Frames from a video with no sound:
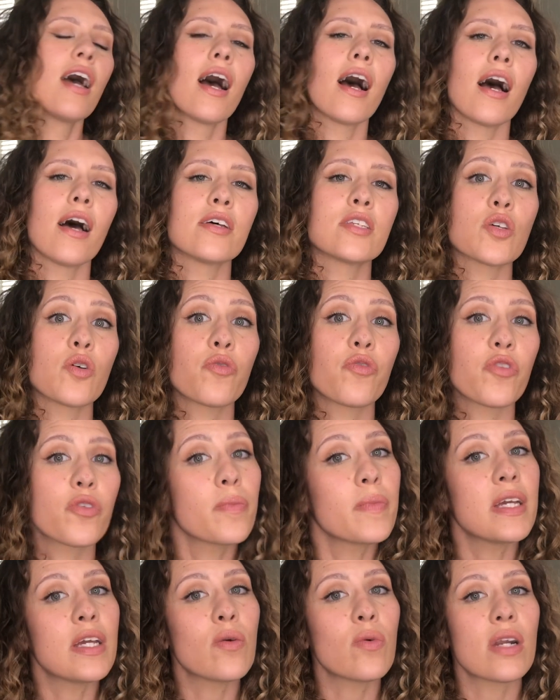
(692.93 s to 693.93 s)
So for
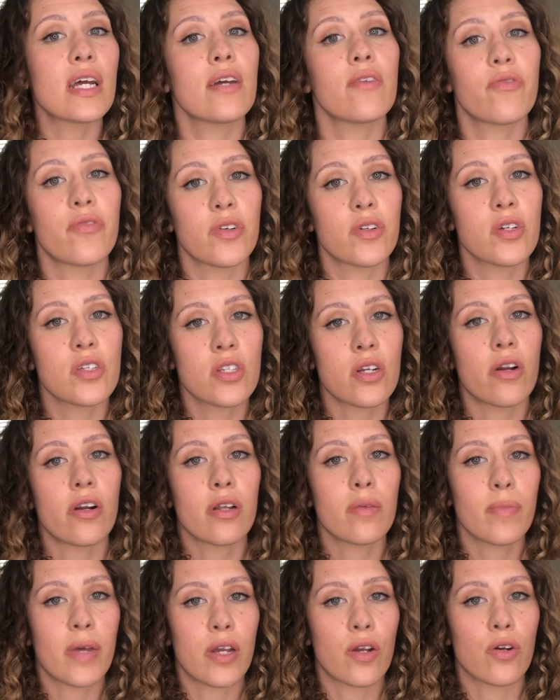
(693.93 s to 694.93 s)
me, when I first started
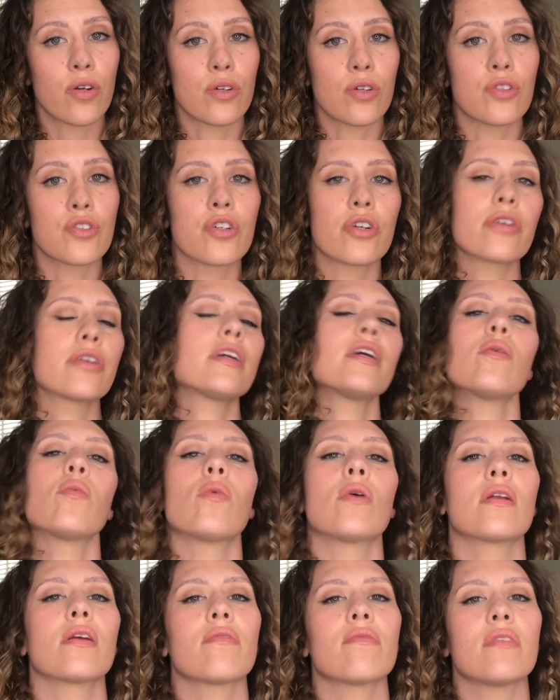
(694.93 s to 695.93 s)
my curl journey, one
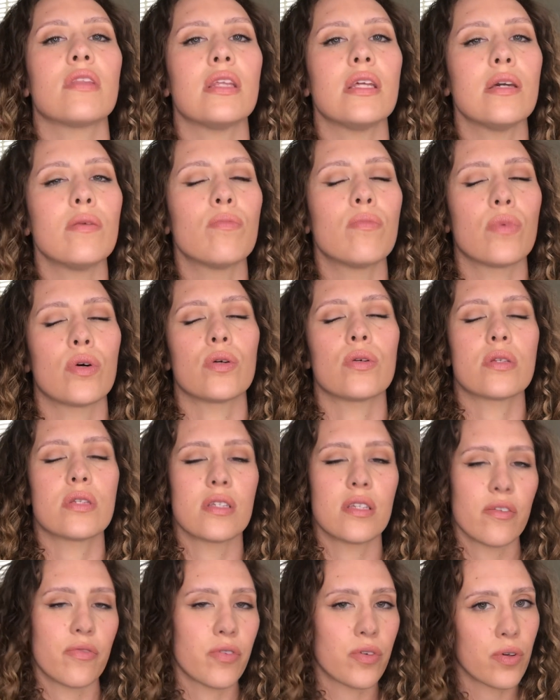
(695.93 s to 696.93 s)
of the most
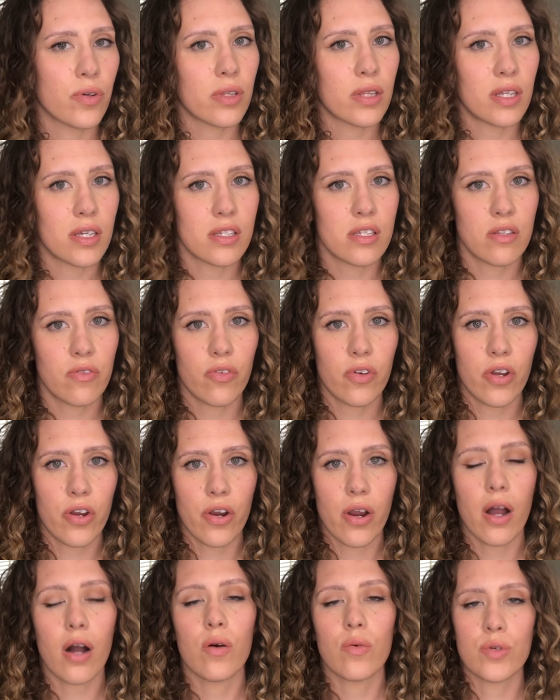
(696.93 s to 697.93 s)
difficult things to figure
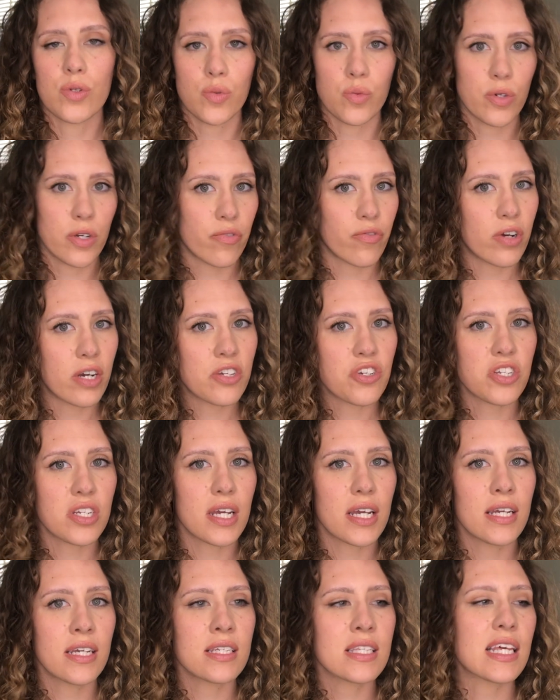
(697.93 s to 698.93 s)
out was refresh
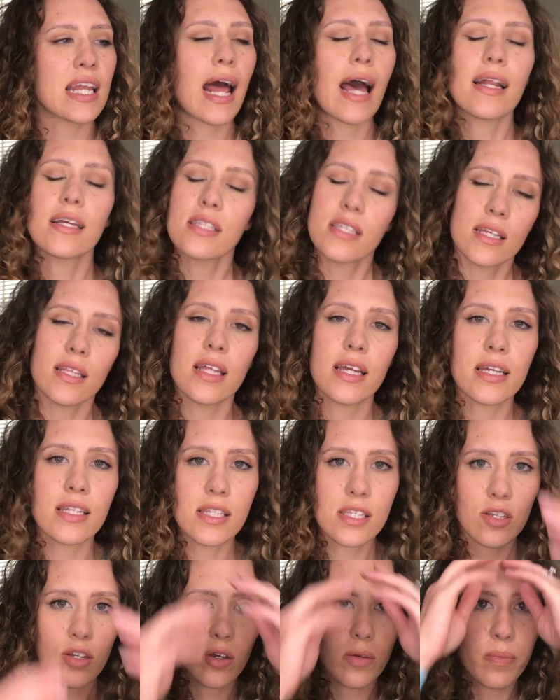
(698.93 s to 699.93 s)
days. And honestly, they can
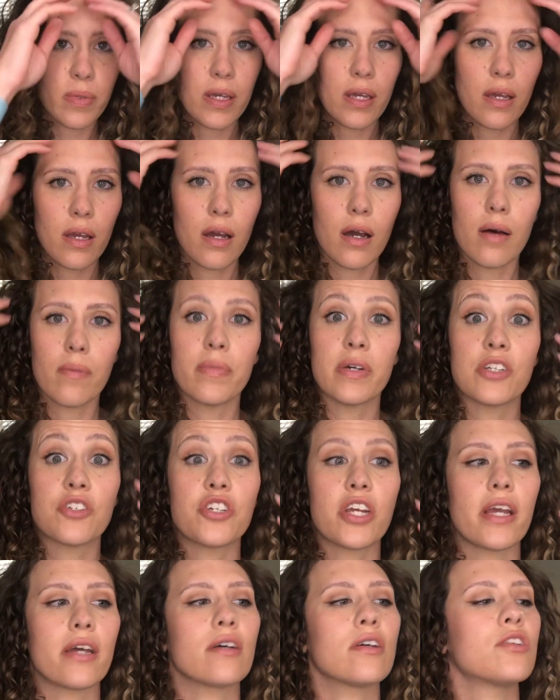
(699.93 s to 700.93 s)
still be a bit
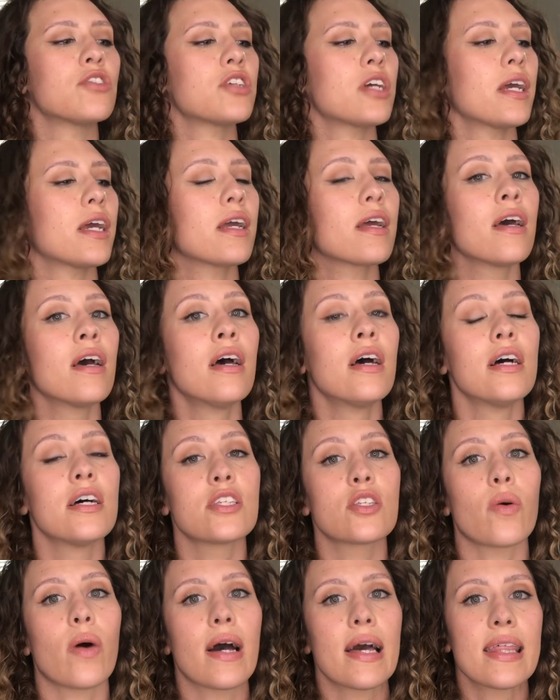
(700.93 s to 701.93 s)
challenging. So
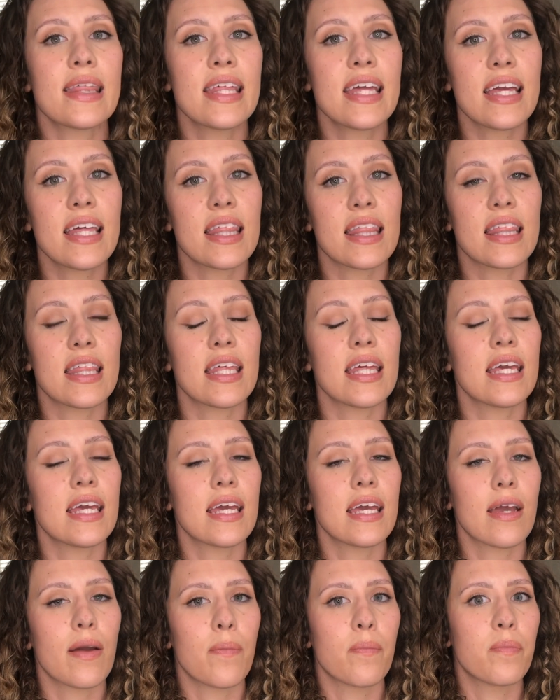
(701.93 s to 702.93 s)
I think
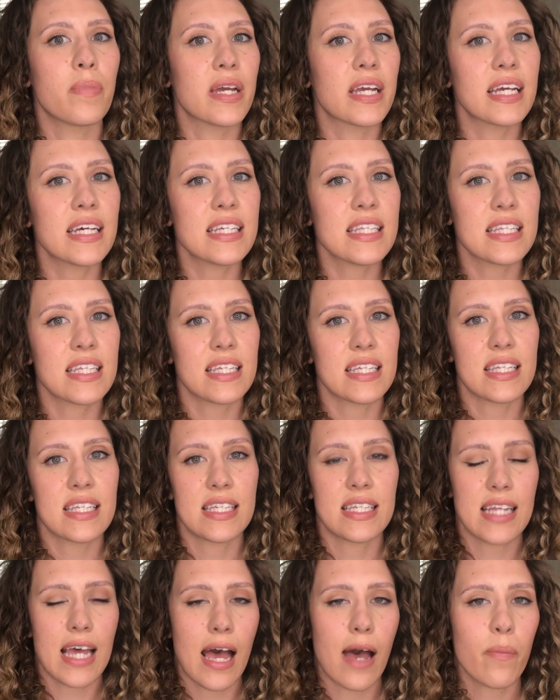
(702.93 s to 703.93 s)
the biggest
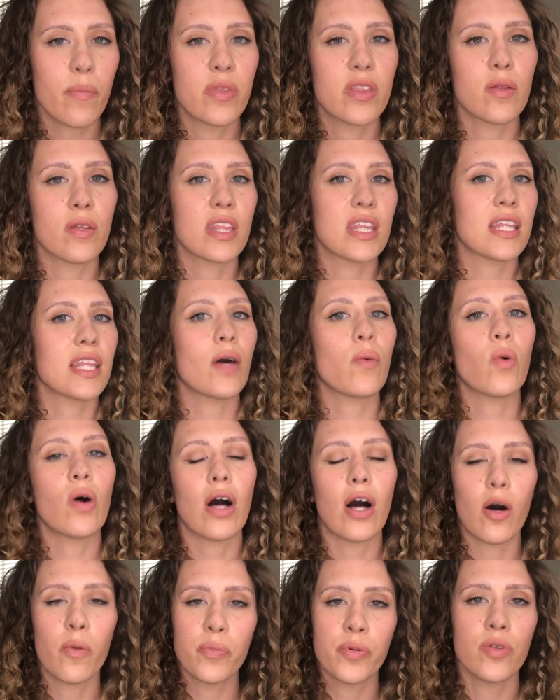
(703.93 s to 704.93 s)
step, the thing that will
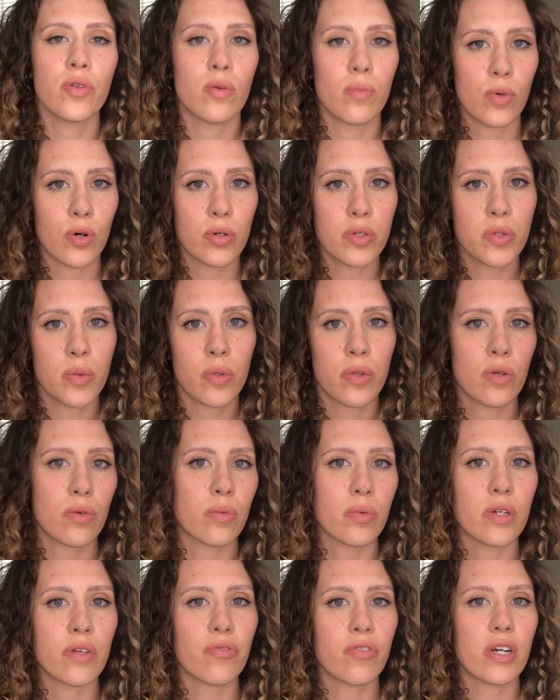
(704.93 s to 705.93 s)
help you the most with your
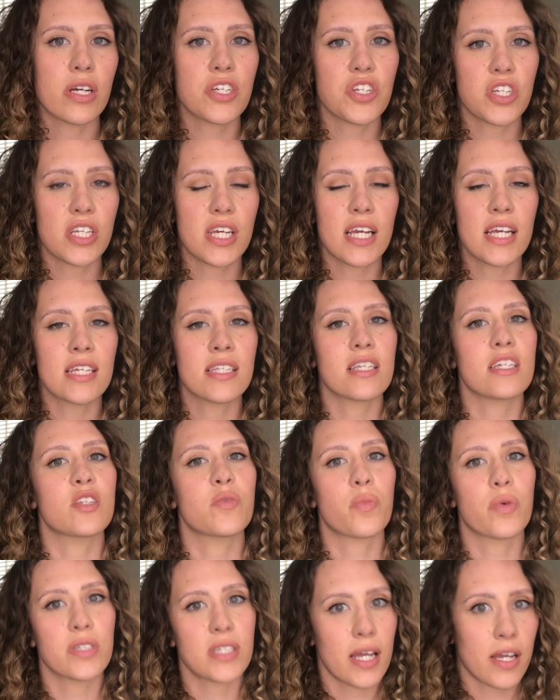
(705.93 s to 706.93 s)
refresh days, is
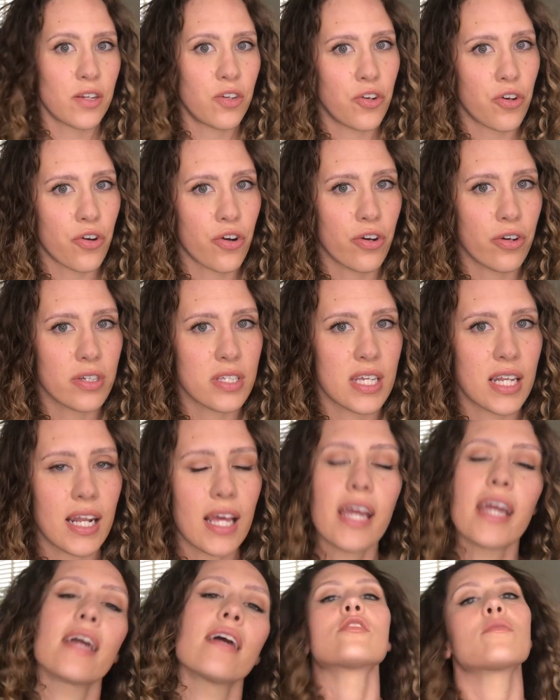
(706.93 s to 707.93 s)
protecting your curls at
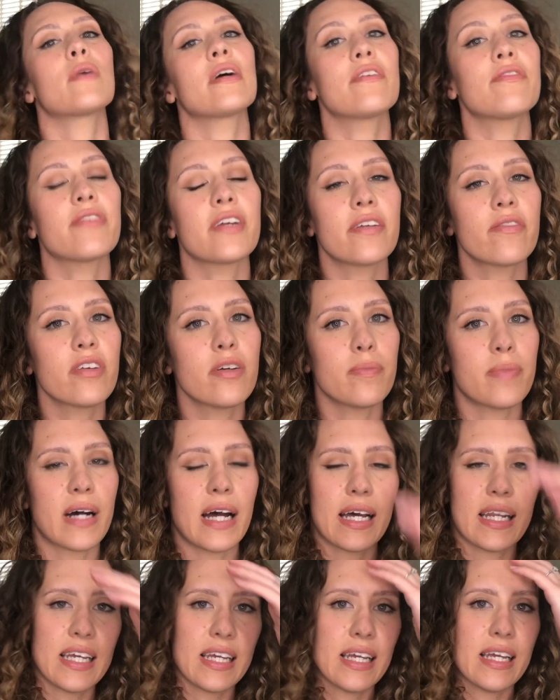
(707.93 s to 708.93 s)
night. My favorite
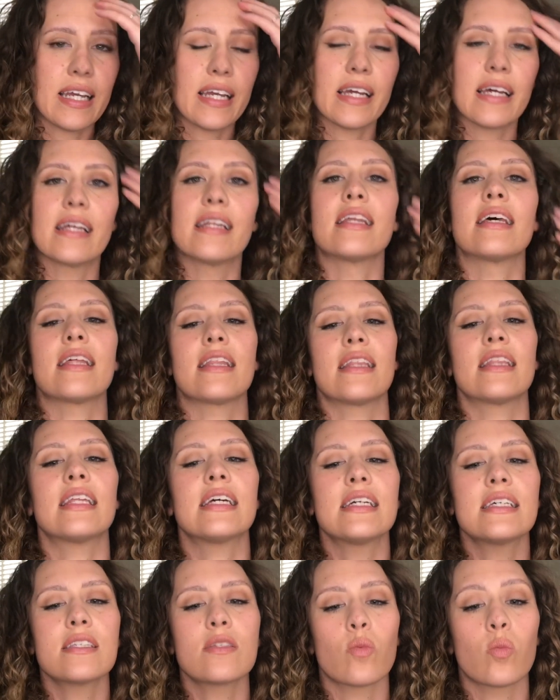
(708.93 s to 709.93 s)
bonnet, and
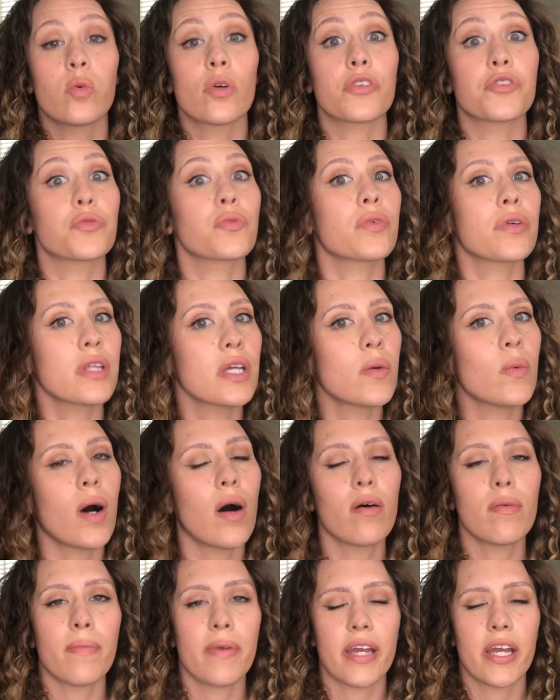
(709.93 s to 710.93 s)
this worked really well when
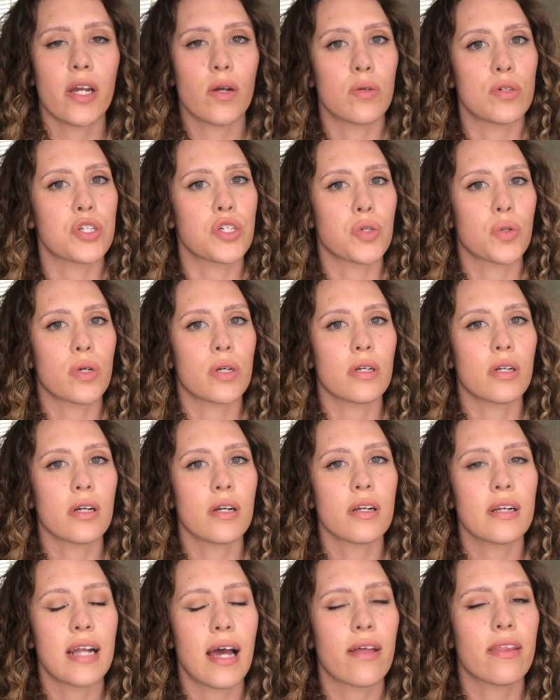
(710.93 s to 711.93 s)
my hair was shorter.
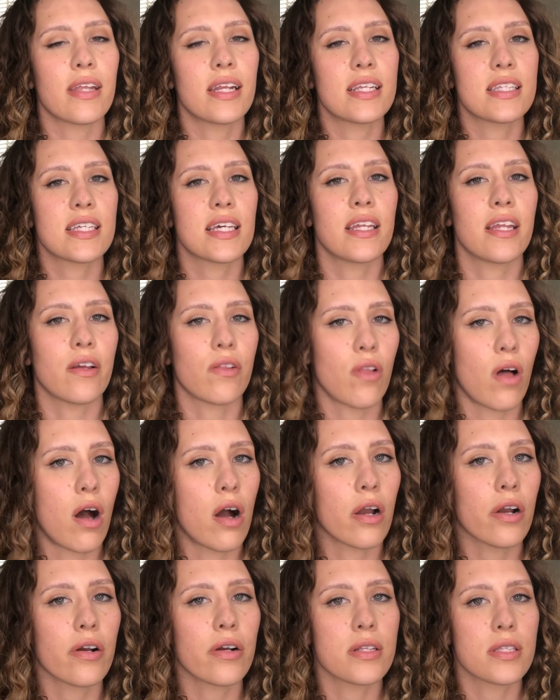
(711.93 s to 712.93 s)
Now that it's getting
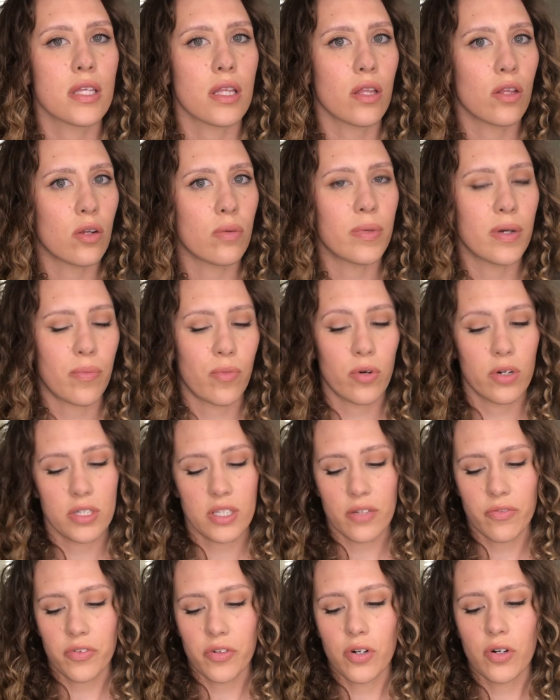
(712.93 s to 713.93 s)
longer, it's a little bit more
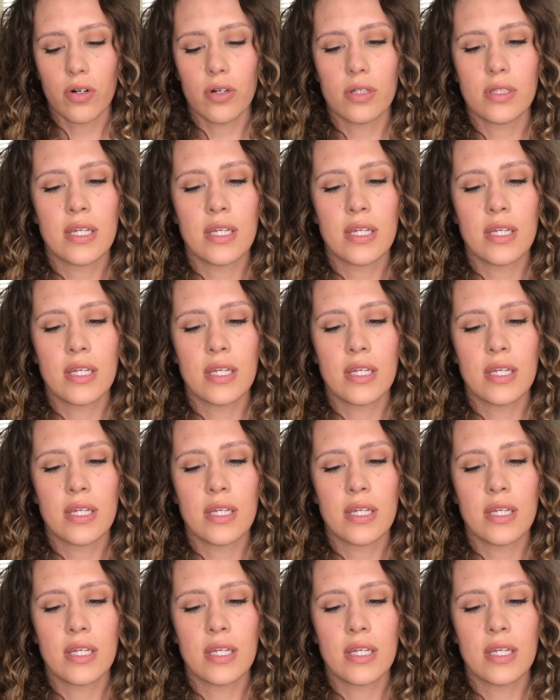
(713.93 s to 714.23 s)
difficult.